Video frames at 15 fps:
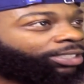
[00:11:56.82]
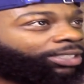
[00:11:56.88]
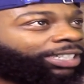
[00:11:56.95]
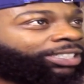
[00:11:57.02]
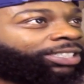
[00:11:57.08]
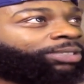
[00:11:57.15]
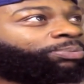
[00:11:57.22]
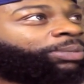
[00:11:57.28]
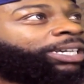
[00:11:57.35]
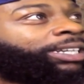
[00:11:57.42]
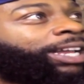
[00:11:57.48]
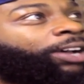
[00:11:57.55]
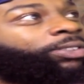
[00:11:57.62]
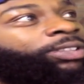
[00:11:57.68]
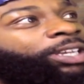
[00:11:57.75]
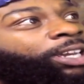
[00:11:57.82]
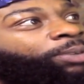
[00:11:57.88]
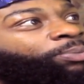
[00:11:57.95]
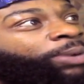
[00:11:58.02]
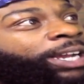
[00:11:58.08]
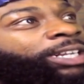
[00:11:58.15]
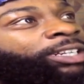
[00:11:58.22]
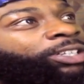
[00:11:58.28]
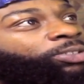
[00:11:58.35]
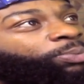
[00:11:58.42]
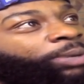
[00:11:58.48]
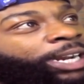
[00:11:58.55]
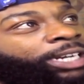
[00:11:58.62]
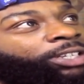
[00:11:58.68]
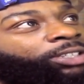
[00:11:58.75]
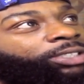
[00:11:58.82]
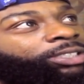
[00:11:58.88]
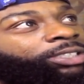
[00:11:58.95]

just being out there, branding